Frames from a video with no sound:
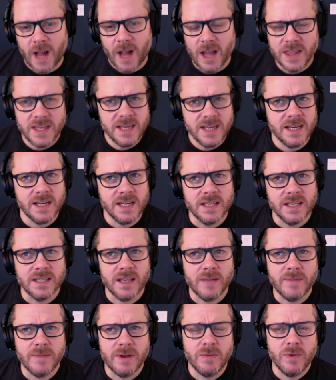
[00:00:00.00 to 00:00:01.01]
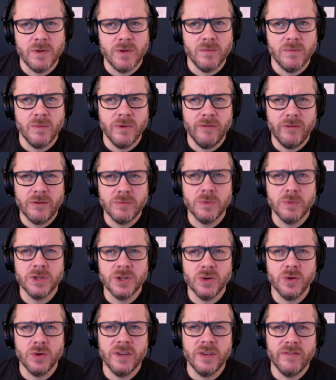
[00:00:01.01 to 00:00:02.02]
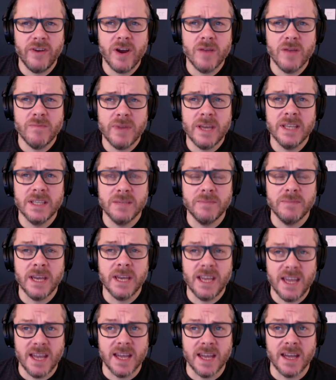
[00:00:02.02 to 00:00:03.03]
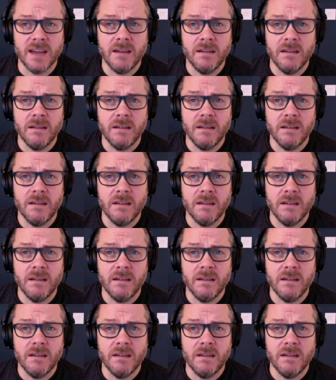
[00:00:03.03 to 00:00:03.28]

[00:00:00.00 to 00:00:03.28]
I think it is. I mean, we're talking very B2B here.